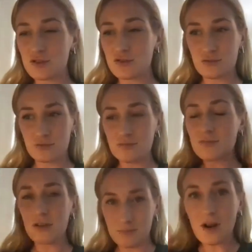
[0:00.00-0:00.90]
you're
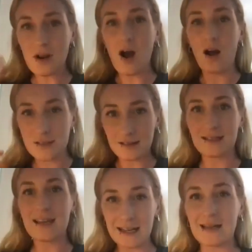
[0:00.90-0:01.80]
constantly getting
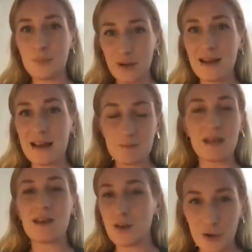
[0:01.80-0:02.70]
input as being
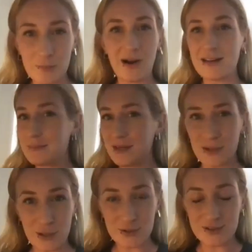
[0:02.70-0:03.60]
your own body, being in
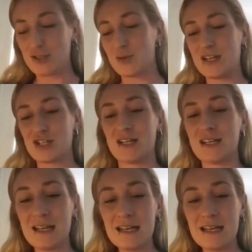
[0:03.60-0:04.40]
your own situation.